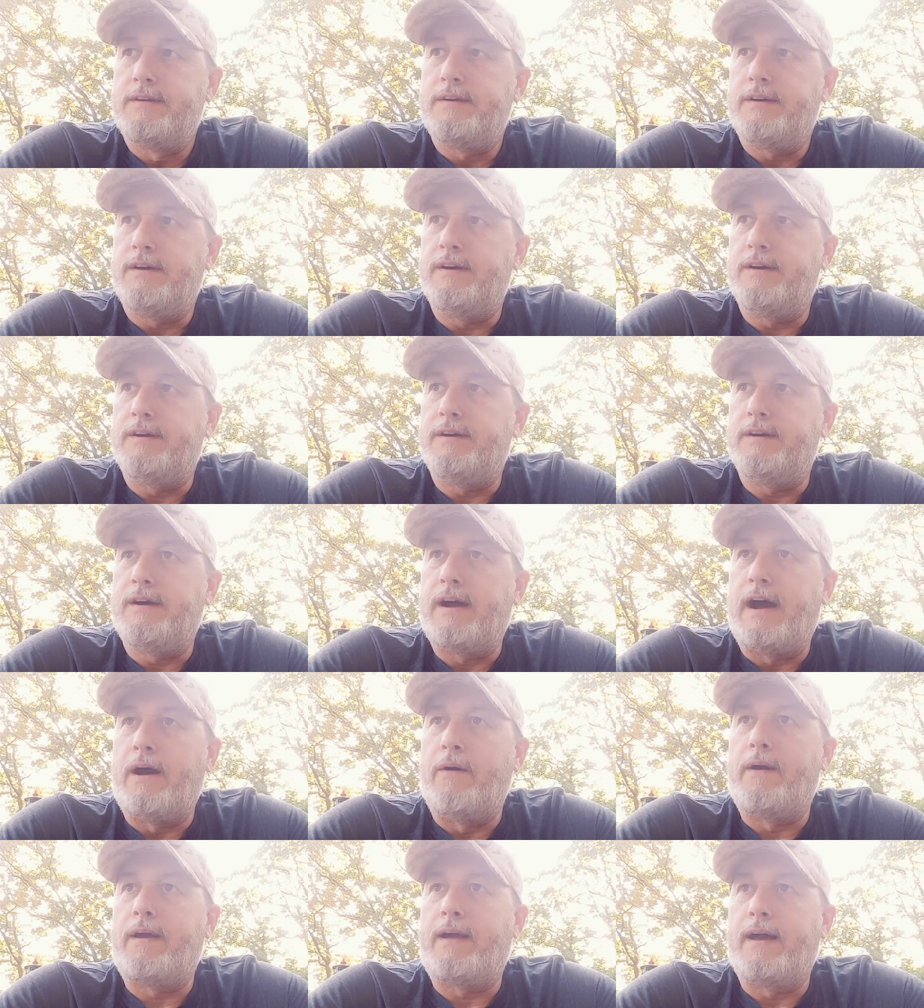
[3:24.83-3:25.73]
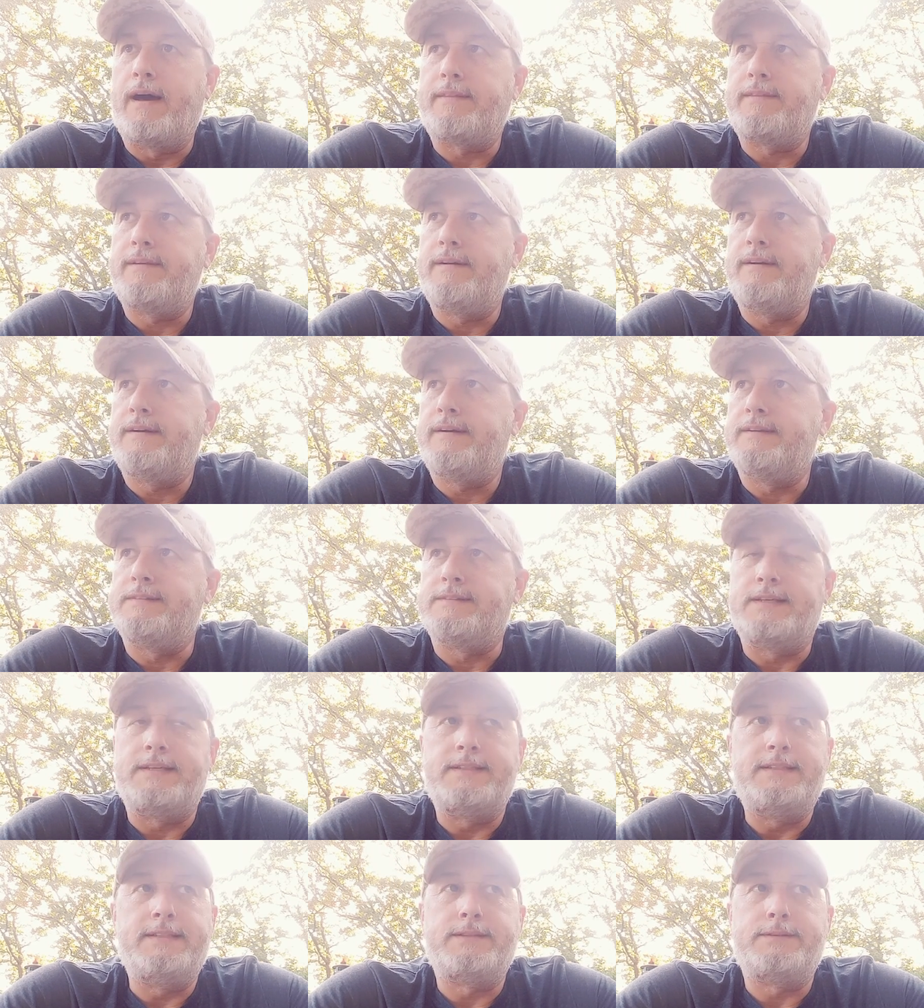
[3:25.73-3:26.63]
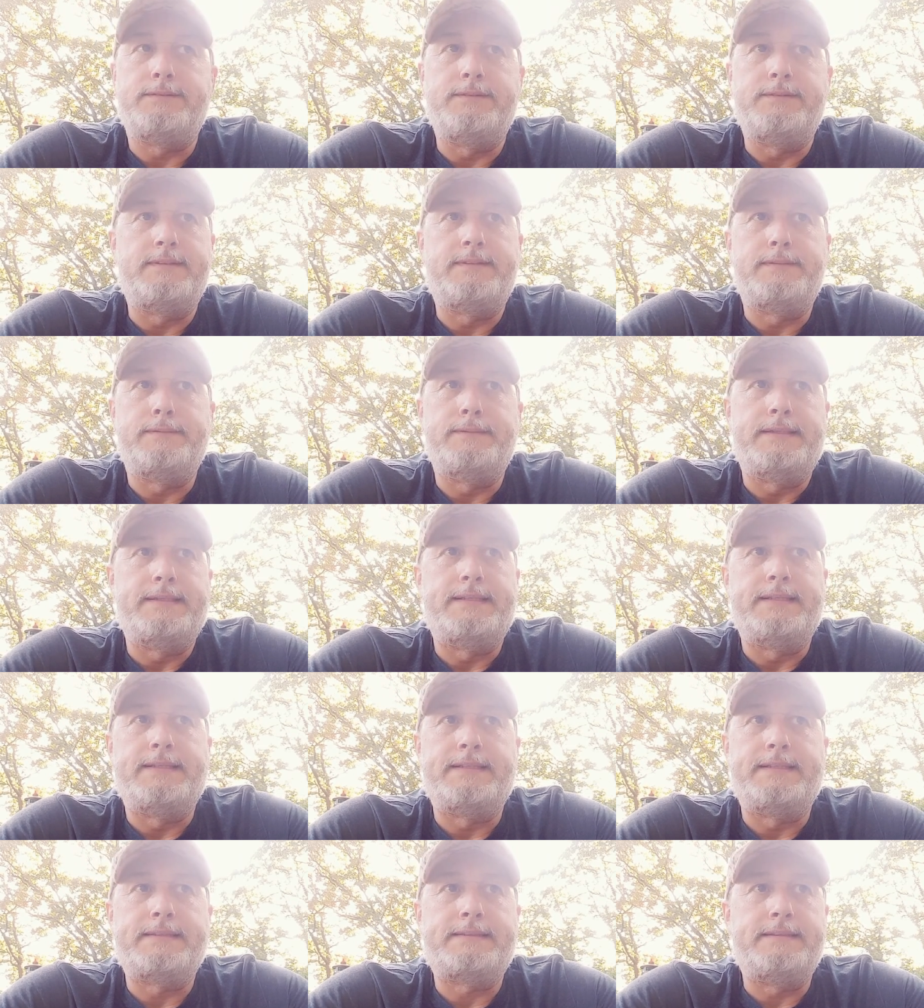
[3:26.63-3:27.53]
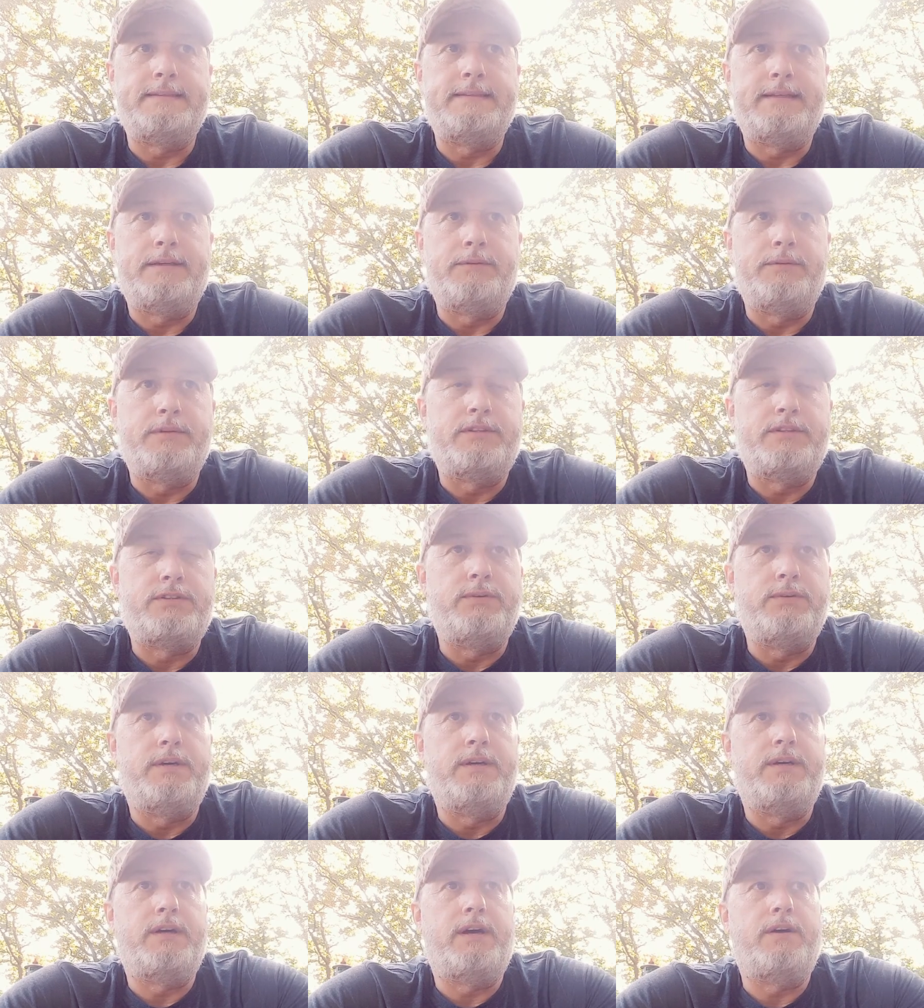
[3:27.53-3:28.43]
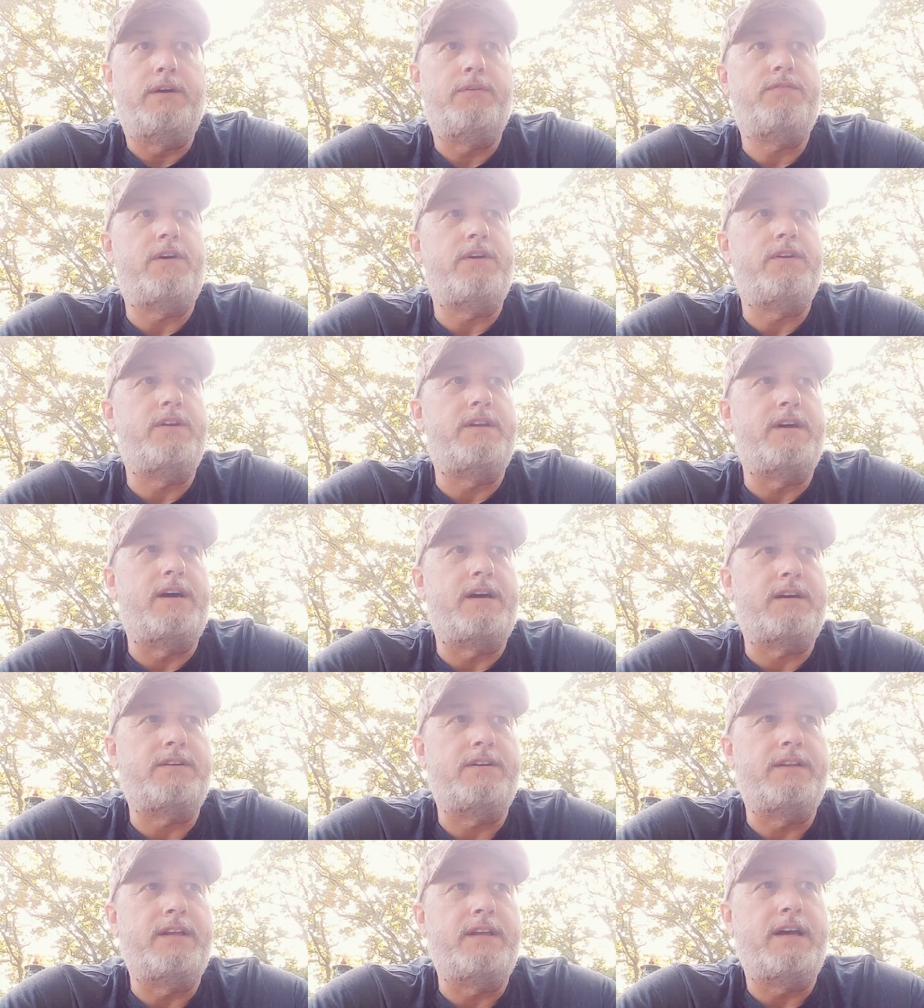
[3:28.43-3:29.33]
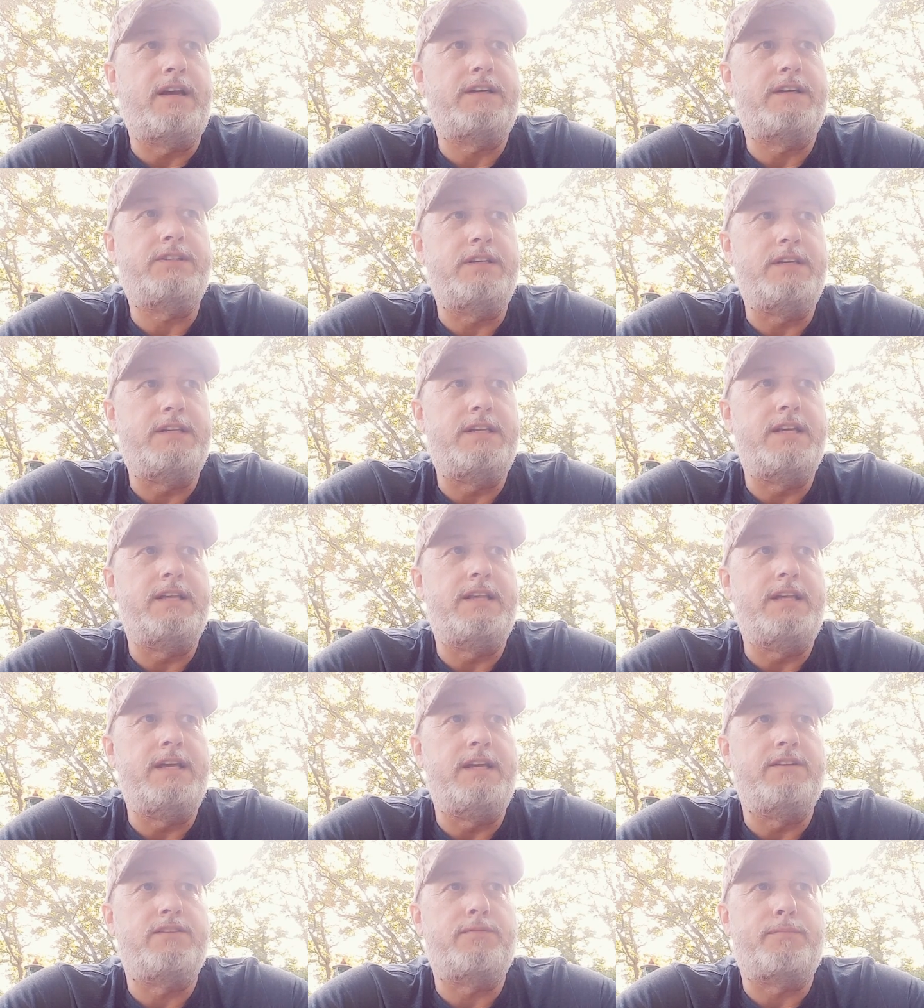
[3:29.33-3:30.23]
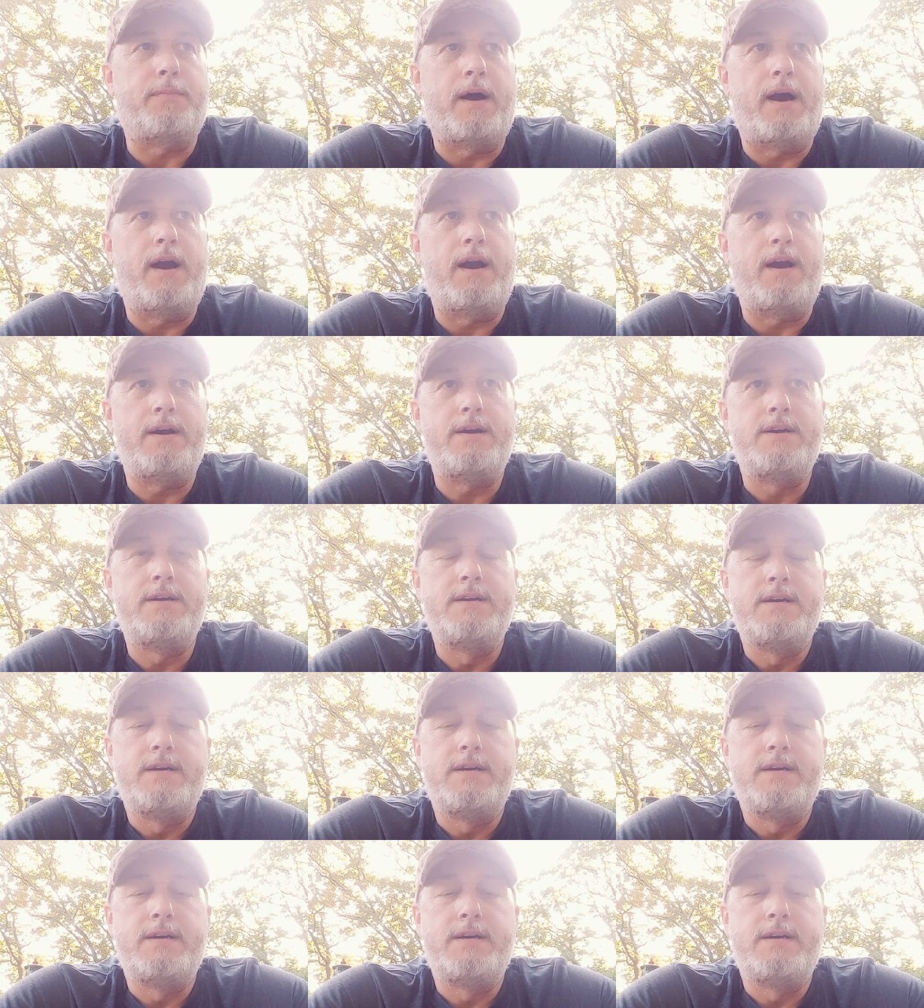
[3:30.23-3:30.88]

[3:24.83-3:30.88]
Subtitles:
How I got there is I just went to my doctor. I found a doctor that actually did the Inspire,